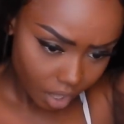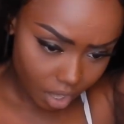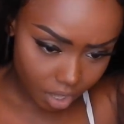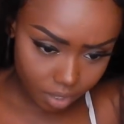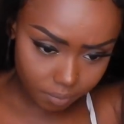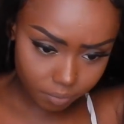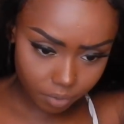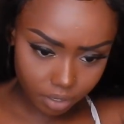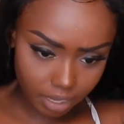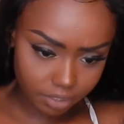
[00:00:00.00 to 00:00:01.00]

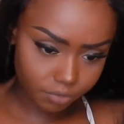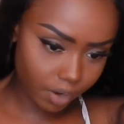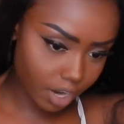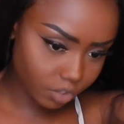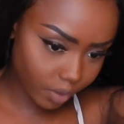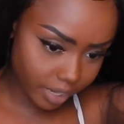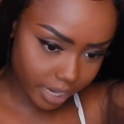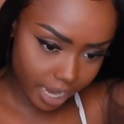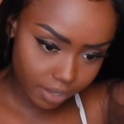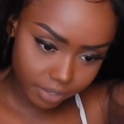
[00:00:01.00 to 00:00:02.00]
um, as far as right
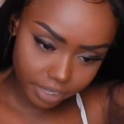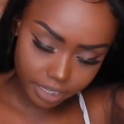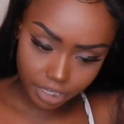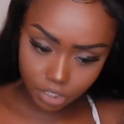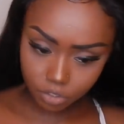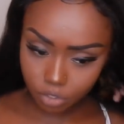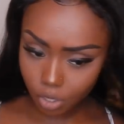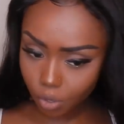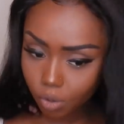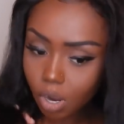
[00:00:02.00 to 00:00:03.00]
now, there is
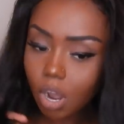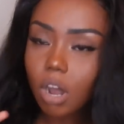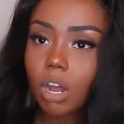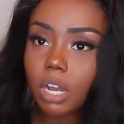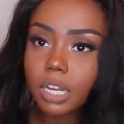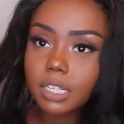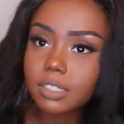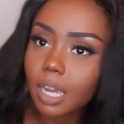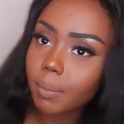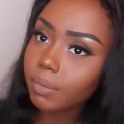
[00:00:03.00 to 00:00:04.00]
no
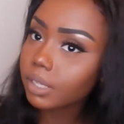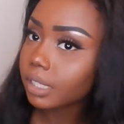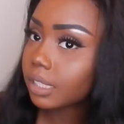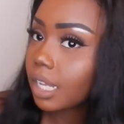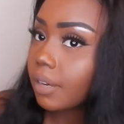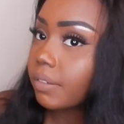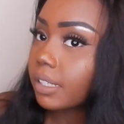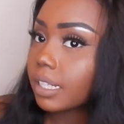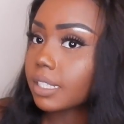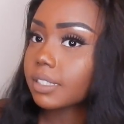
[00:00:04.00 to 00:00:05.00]
cons. I'm really
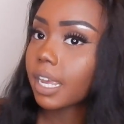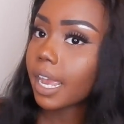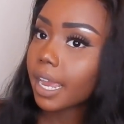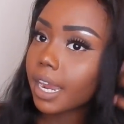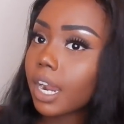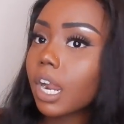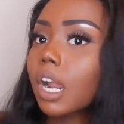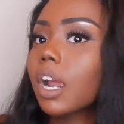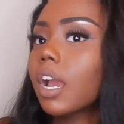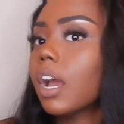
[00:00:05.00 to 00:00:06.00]
loving this
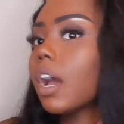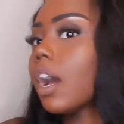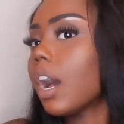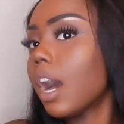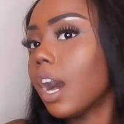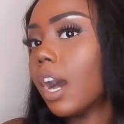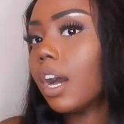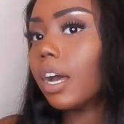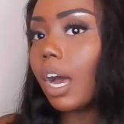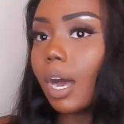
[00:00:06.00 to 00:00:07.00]
hair.
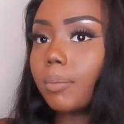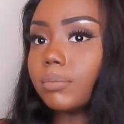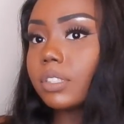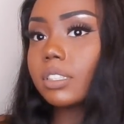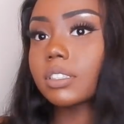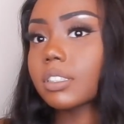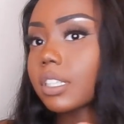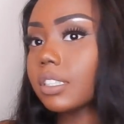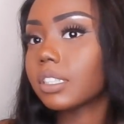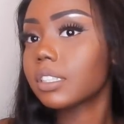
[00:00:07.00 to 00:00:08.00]
Uh, I'm just
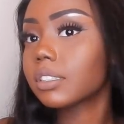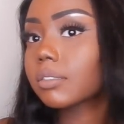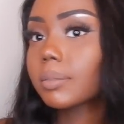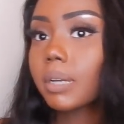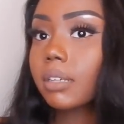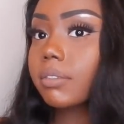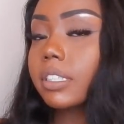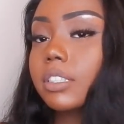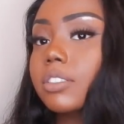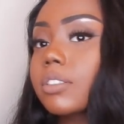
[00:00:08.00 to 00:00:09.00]
continuing to run my
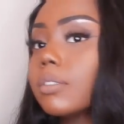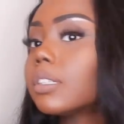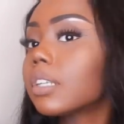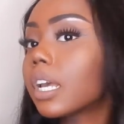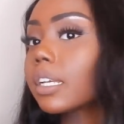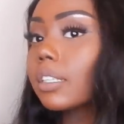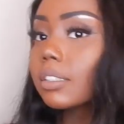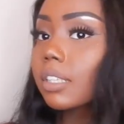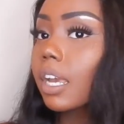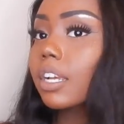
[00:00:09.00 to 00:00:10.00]
fingers through it. Like,
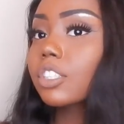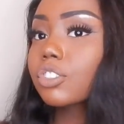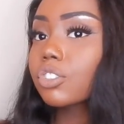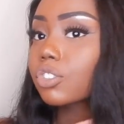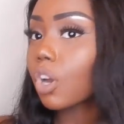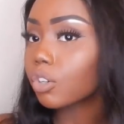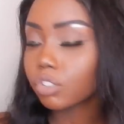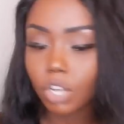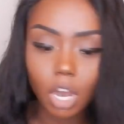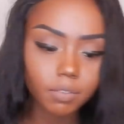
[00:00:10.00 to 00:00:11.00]
this hair is so
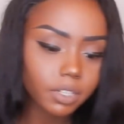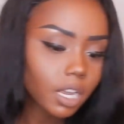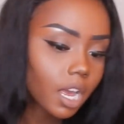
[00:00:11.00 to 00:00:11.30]
soft.